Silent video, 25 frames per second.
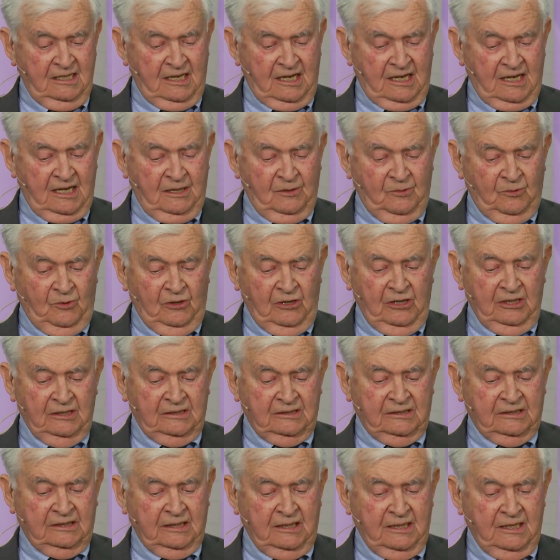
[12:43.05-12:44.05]
Uh,
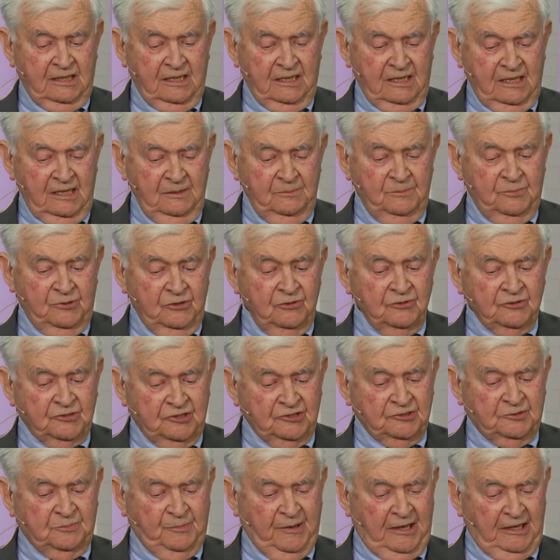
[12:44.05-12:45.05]
what uh, Bruce
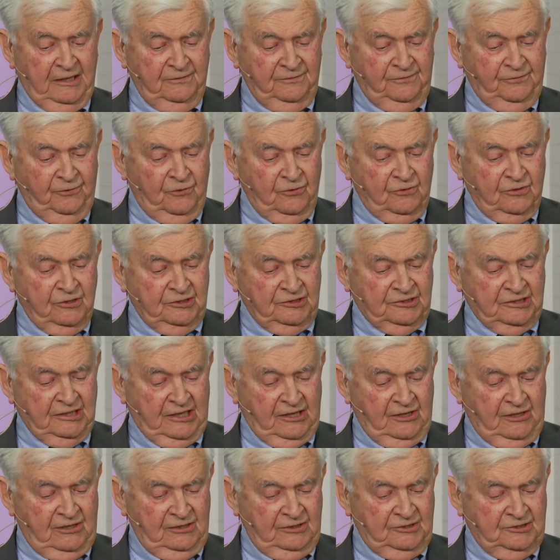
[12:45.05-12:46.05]
has been
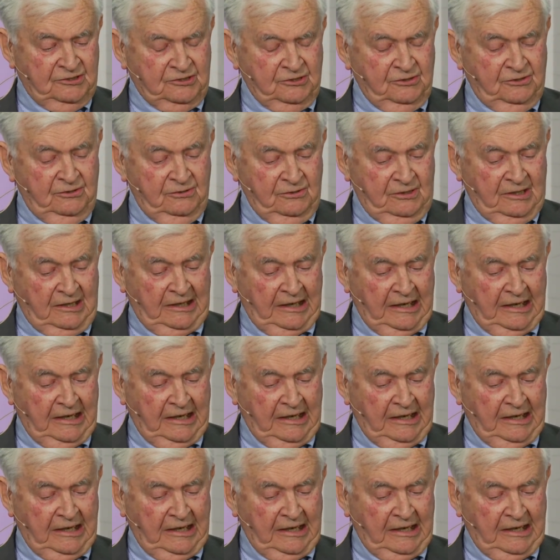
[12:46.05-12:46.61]
focusing on so